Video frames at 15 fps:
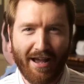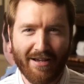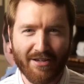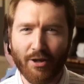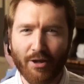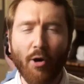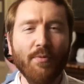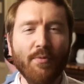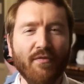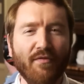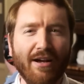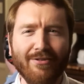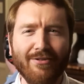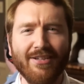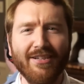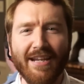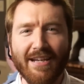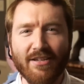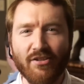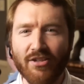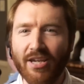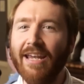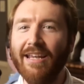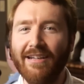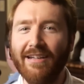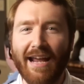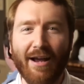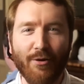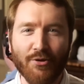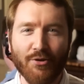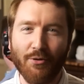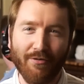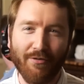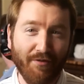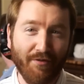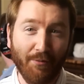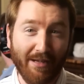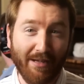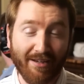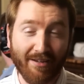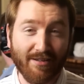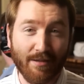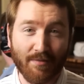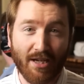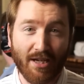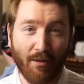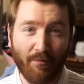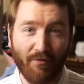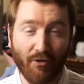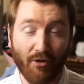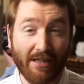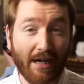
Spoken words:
So I hope you found today's 10 household filmmaking tips helpful.